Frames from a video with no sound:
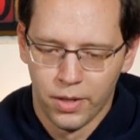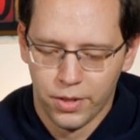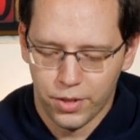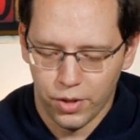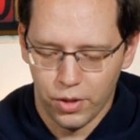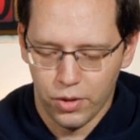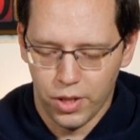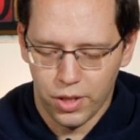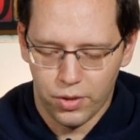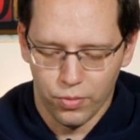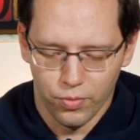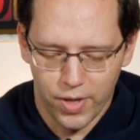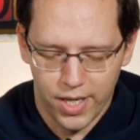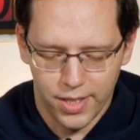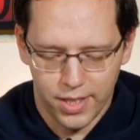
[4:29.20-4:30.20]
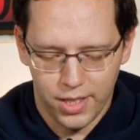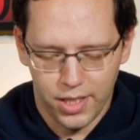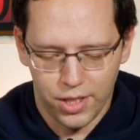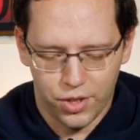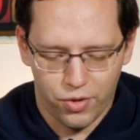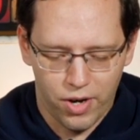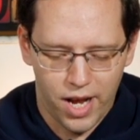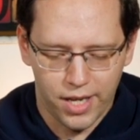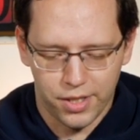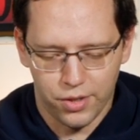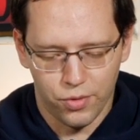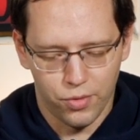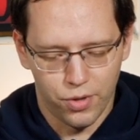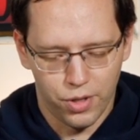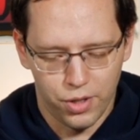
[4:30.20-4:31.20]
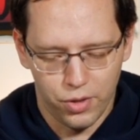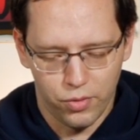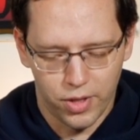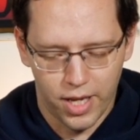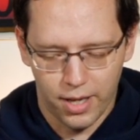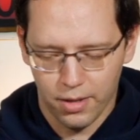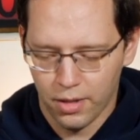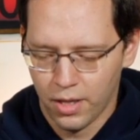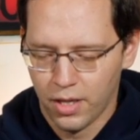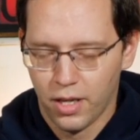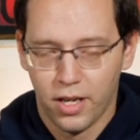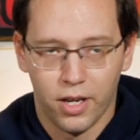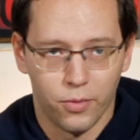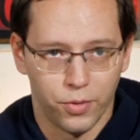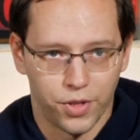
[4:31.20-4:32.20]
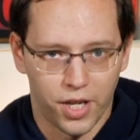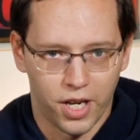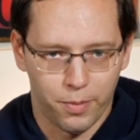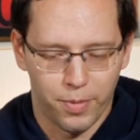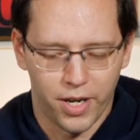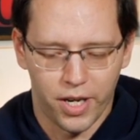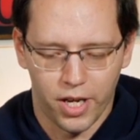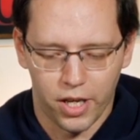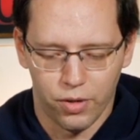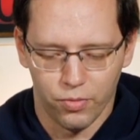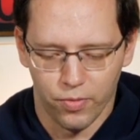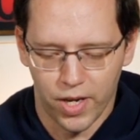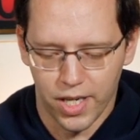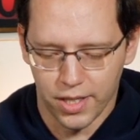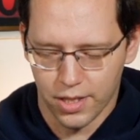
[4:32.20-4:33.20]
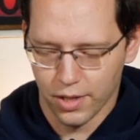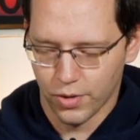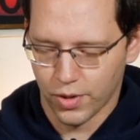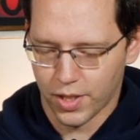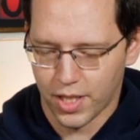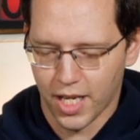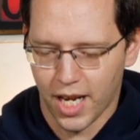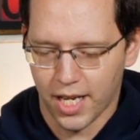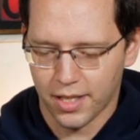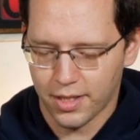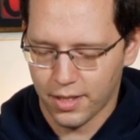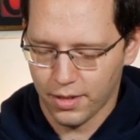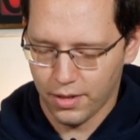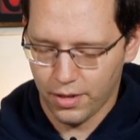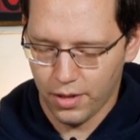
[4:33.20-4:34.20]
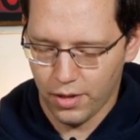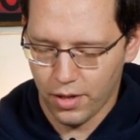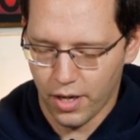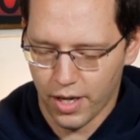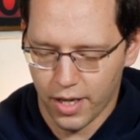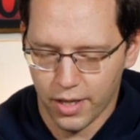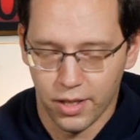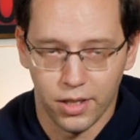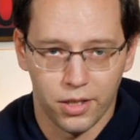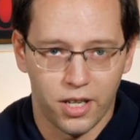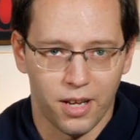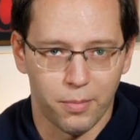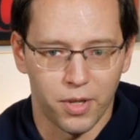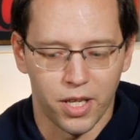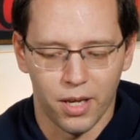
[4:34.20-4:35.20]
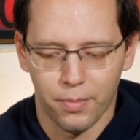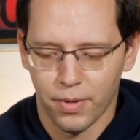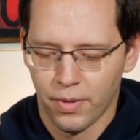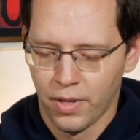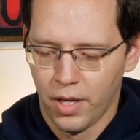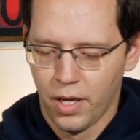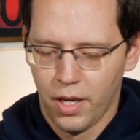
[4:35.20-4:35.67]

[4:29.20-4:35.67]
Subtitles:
So you need to raise these tracks in order to do that. And we'll talk about how you raise those stats coming up.